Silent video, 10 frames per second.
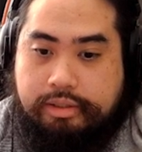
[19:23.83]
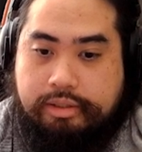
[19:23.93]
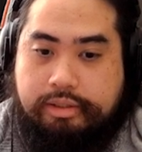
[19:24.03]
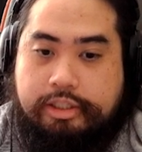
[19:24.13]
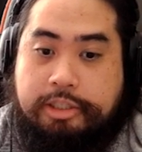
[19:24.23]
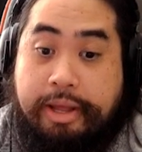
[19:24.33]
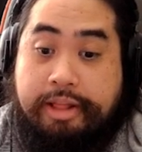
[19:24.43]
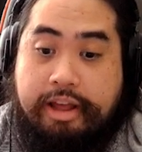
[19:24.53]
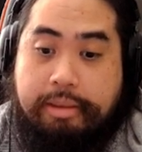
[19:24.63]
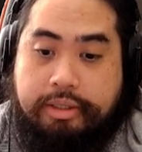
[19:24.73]

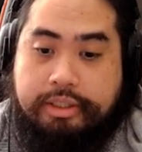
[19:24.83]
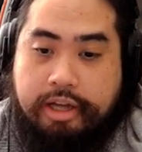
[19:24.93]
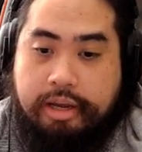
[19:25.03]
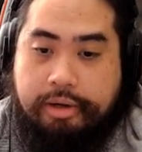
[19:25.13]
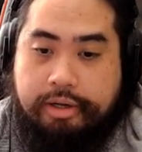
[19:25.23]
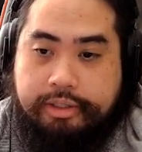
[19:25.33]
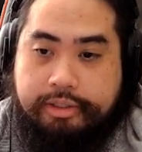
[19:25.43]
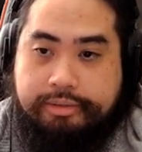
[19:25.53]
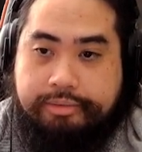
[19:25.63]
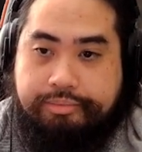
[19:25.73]
spend that much time on it,
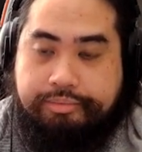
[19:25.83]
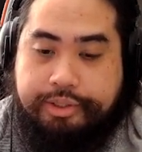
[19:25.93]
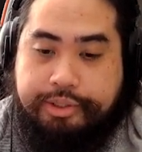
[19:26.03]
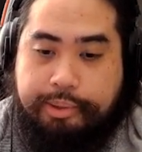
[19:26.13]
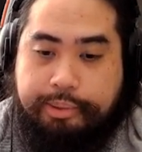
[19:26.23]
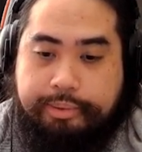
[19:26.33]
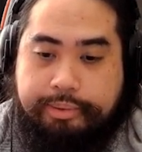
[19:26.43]
so